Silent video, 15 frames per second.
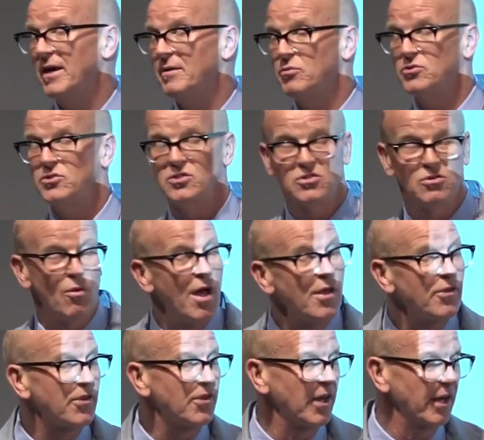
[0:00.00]
able to do
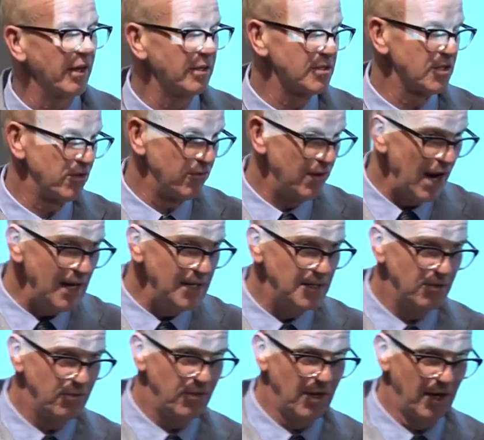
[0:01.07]
other things,
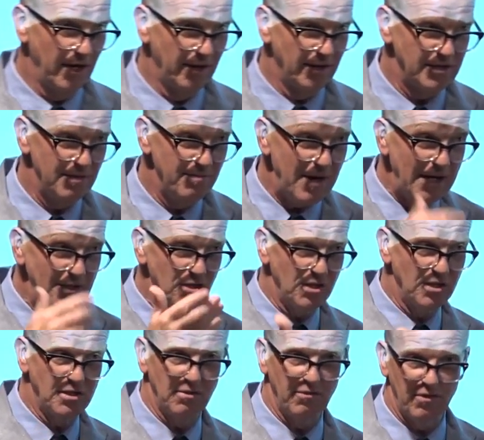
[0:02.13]
creative things,
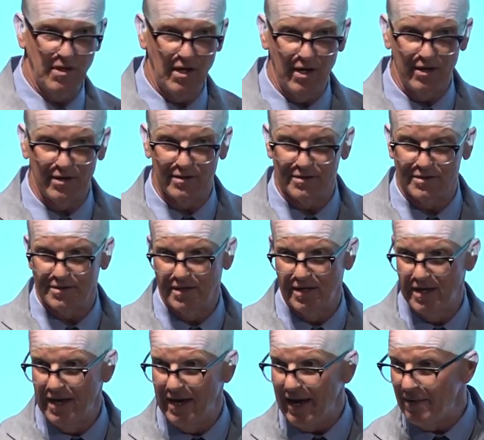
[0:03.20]
imaginative things,
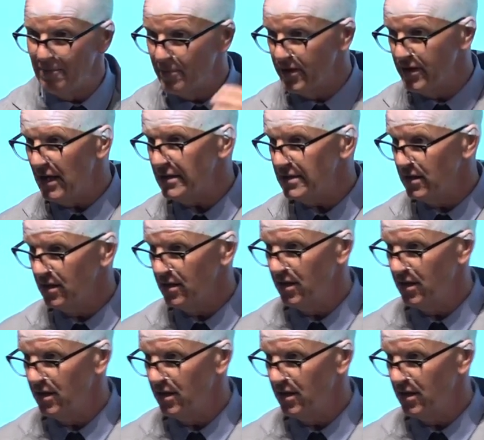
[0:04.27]
empathetic